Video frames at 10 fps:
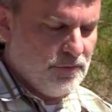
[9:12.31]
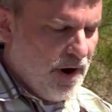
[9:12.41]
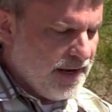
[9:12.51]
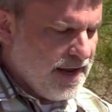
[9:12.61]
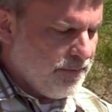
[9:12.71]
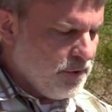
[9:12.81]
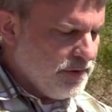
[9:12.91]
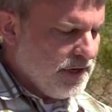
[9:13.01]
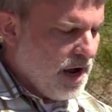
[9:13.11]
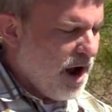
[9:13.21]
And Rockingham
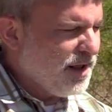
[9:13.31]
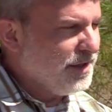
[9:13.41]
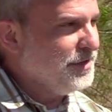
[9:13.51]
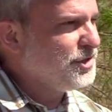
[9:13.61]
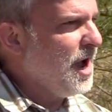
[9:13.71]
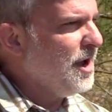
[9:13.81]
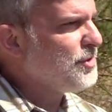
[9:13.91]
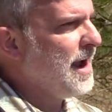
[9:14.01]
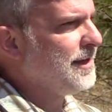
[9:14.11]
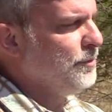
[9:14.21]
Community College
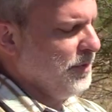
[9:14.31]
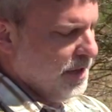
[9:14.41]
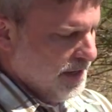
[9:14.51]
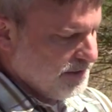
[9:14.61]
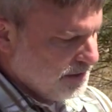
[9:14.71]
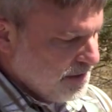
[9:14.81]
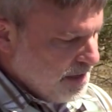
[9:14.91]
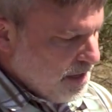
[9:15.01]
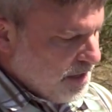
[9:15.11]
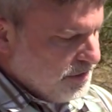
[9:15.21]
contracted with us
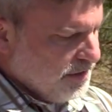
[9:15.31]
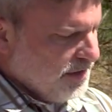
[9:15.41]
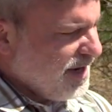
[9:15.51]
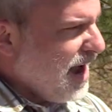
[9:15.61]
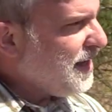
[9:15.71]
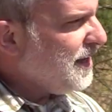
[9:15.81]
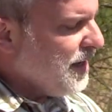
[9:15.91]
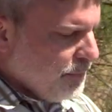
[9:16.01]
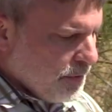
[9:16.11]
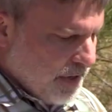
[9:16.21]
to design and
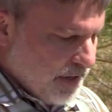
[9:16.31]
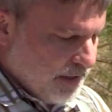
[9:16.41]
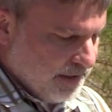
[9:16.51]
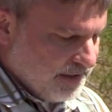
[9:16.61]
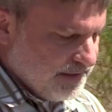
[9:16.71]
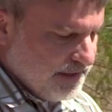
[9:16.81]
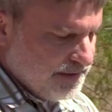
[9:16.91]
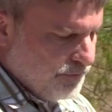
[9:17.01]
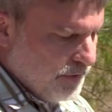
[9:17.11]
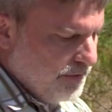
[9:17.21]
implement an
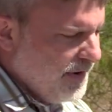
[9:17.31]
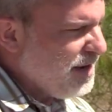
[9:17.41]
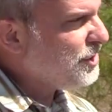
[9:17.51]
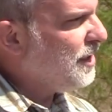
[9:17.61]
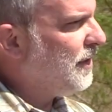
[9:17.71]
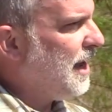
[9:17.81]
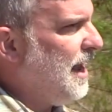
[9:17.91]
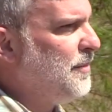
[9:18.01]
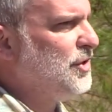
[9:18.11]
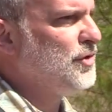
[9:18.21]
extensive renovation of the
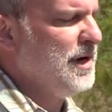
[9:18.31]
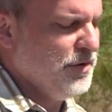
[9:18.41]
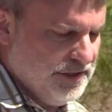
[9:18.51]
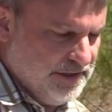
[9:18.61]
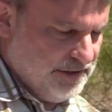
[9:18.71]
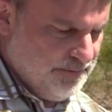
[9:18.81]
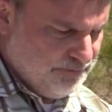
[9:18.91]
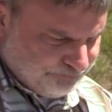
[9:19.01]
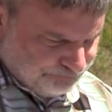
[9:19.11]
campus trail system.